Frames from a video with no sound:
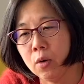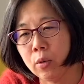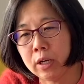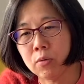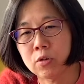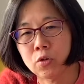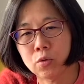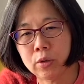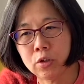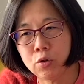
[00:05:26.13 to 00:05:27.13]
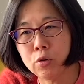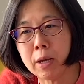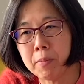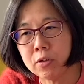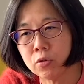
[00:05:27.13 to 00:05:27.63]
when I was doing
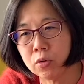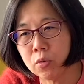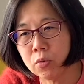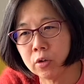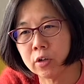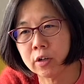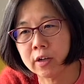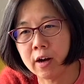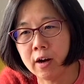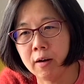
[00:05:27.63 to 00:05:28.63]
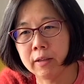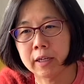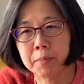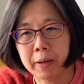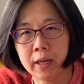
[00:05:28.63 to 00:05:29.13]
two-dimensional work,
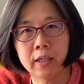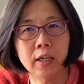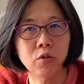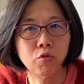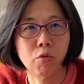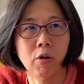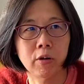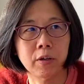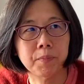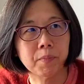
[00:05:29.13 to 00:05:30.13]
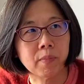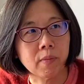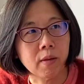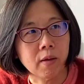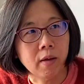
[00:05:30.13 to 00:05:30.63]
like painting, drawing,
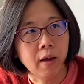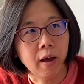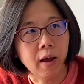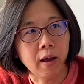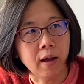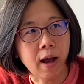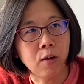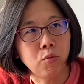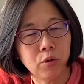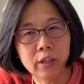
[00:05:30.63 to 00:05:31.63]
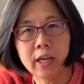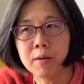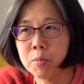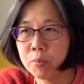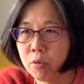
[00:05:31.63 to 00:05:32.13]
I really
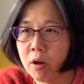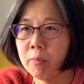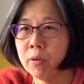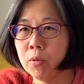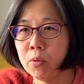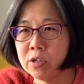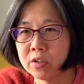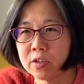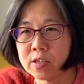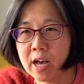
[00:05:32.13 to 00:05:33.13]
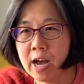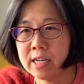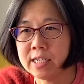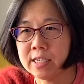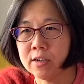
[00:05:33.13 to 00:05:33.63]
have a problem with this
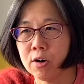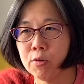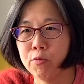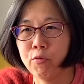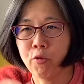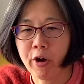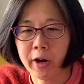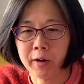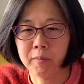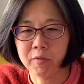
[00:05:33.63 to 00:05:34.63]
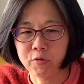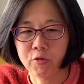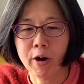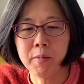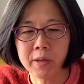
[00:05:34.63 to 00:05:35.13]
idea of
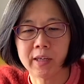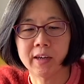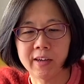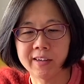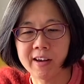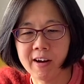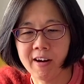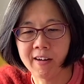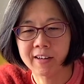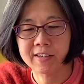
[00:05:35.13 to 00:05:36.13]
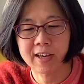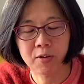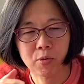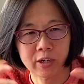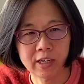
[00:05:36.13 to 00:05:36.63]
framing it, because
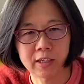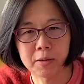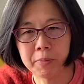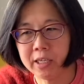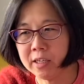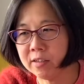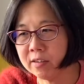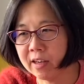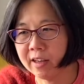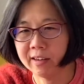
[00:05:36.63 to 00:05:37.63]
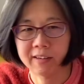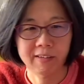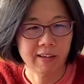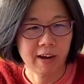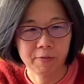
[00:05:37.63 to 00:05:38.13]
I'm working on the piece and
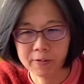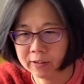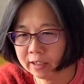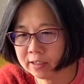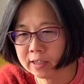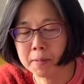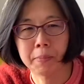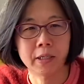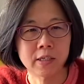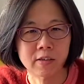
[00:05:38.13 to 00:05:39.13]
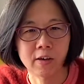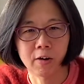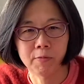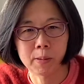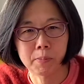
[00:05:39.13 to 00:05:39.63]
I feel like the complete
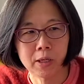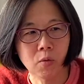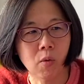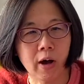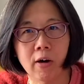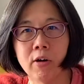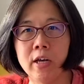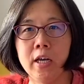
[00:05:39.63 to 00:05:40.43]
self, and meanwhile,